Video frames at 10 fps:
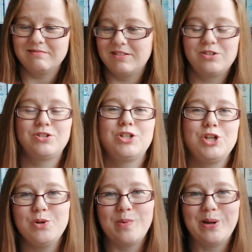to
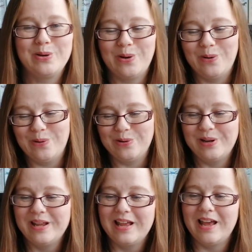toot my own horn.
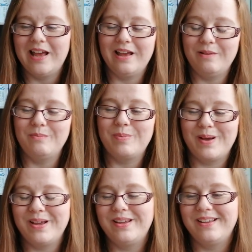But
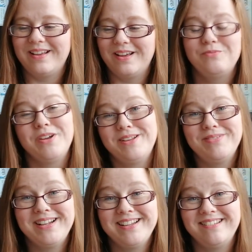I really,
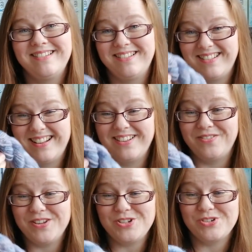really
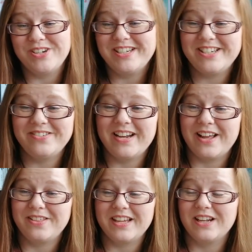have enjoyed doing it.
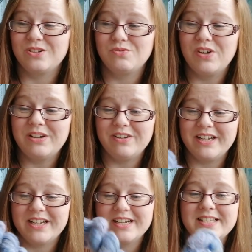I think it looks really, really
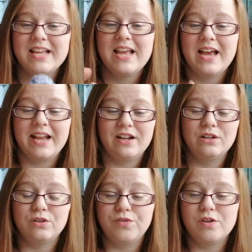nice. And I
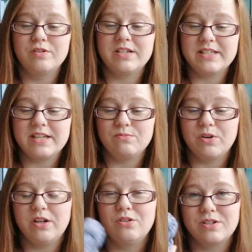look forward to seeing
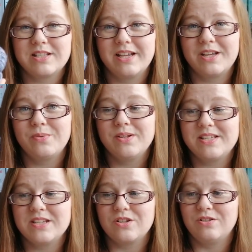what it looks like
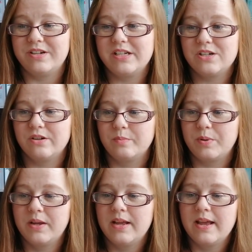once it's all knit up.
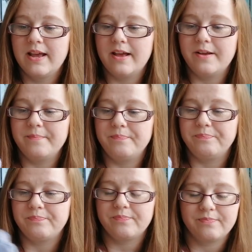I